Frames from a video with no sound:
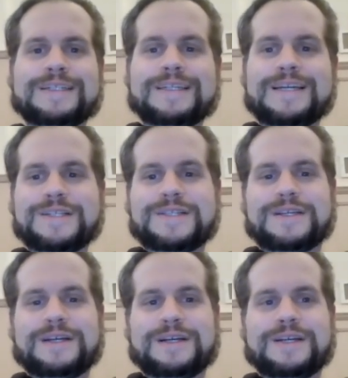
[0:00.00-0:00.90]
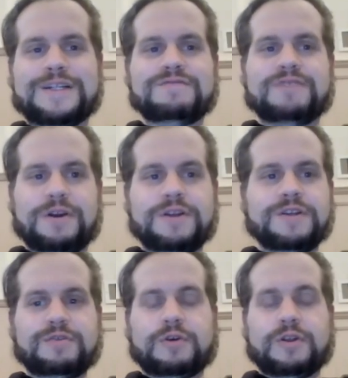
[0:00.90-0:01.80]
It's very
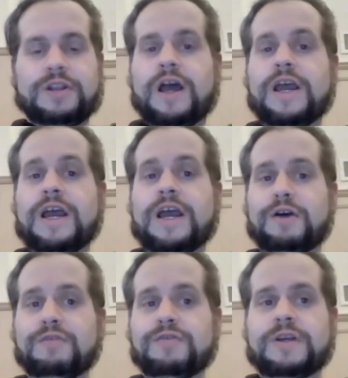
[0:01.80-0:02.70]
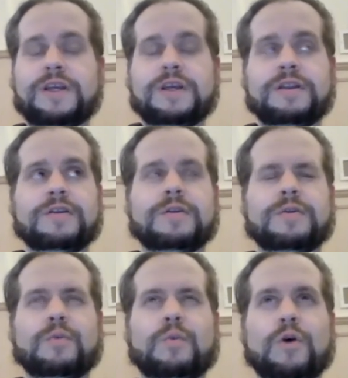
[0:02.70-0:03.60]
difficult. I have, in
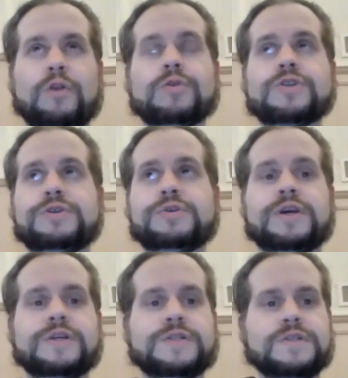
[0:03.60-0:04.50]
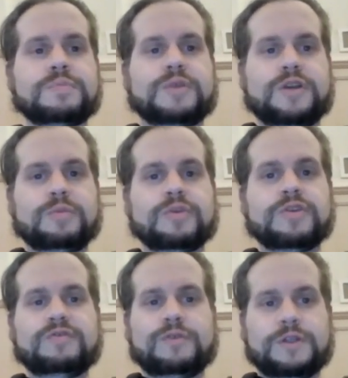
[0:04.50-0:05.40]
1 or 2 cases, been able to
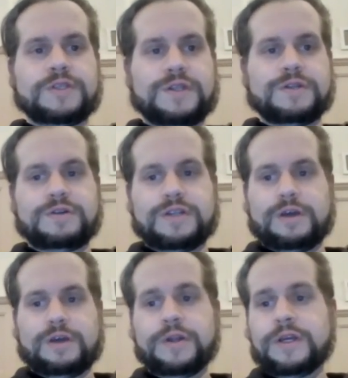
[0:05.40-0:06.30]
fully center down.